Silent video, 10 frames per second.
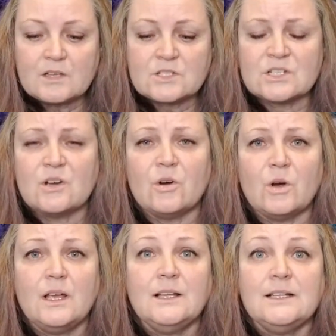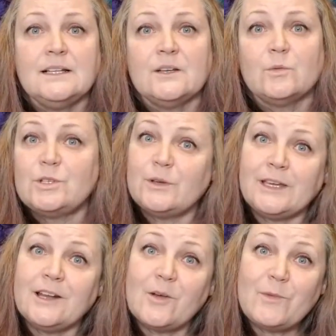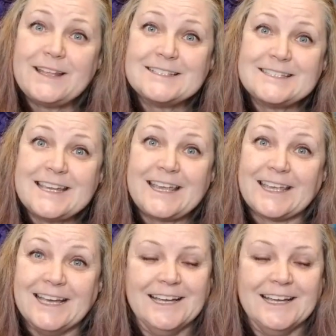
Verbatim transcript: so we're doing it on Wednesday.